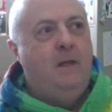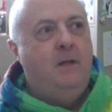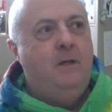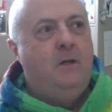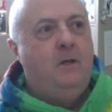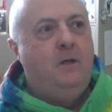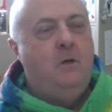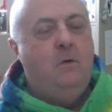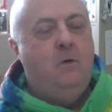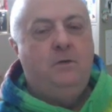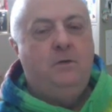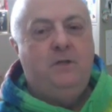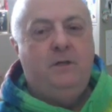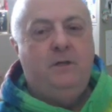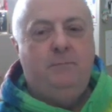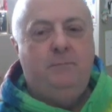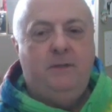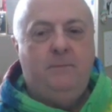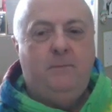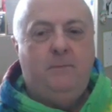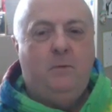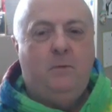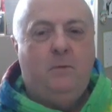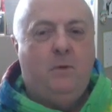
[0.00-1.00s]
coaching
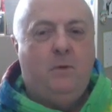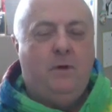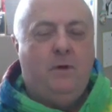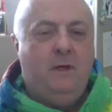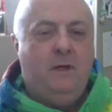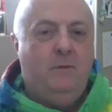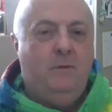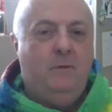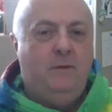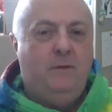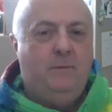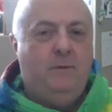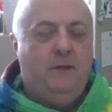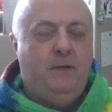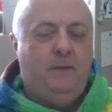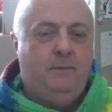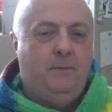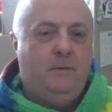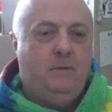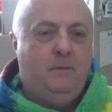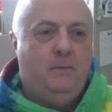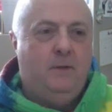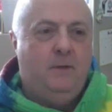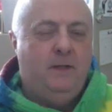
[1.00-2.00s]
people, working with
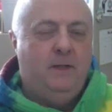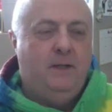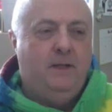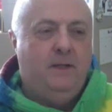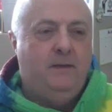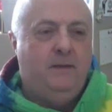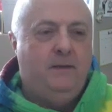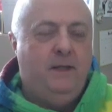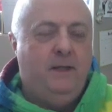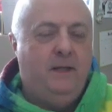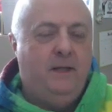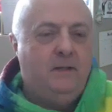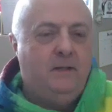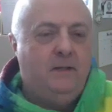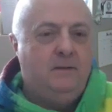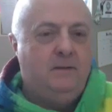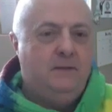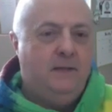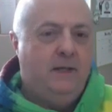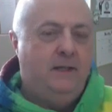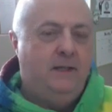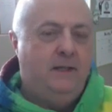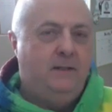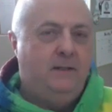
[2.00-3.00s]
people, one of the things
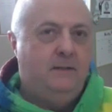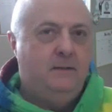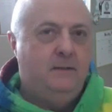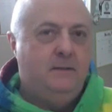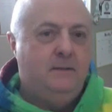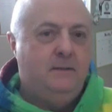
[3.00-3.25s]
that